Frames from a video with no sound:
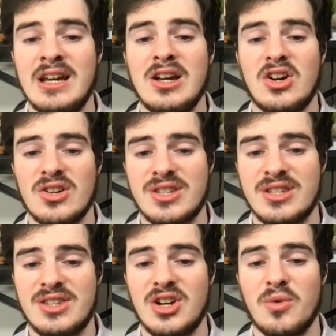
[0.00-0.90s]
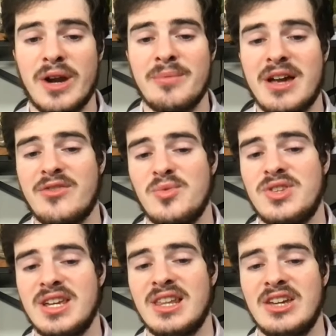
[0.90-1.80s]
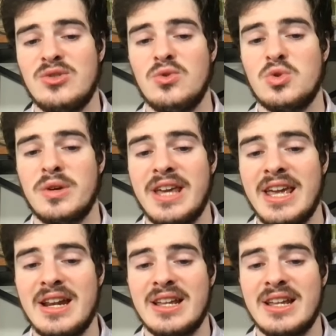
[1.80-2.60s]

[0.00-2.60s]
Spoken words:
Garson Steele, running back from UCLA at 228.